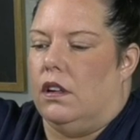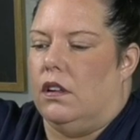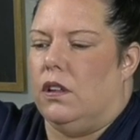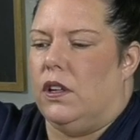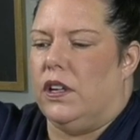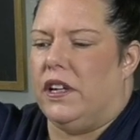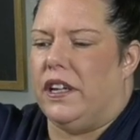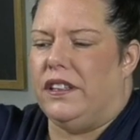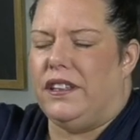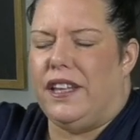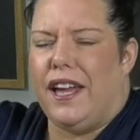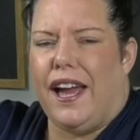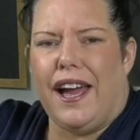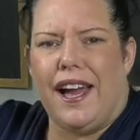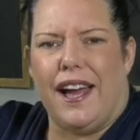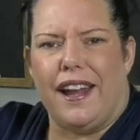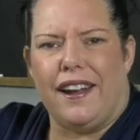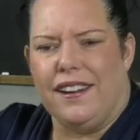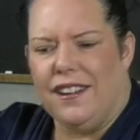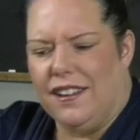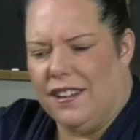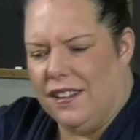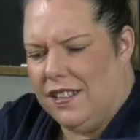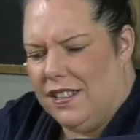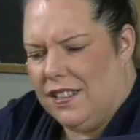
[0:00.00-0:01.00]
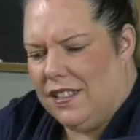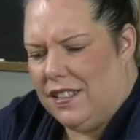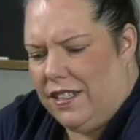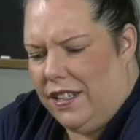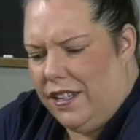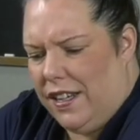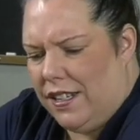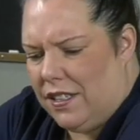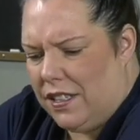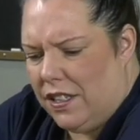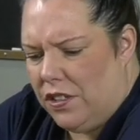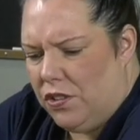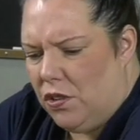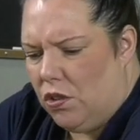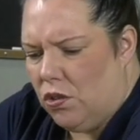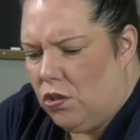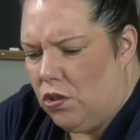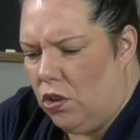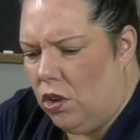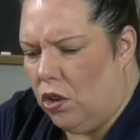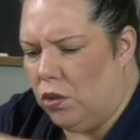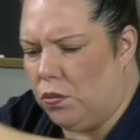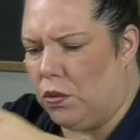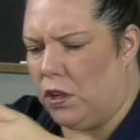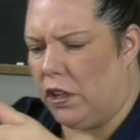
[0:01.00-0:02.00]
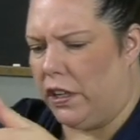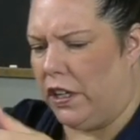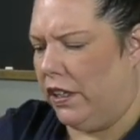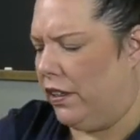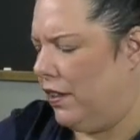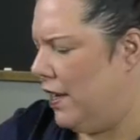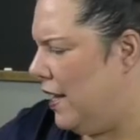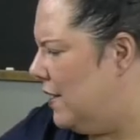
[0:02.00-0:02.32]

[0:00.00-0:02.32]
Look at that. See, I said no cold working.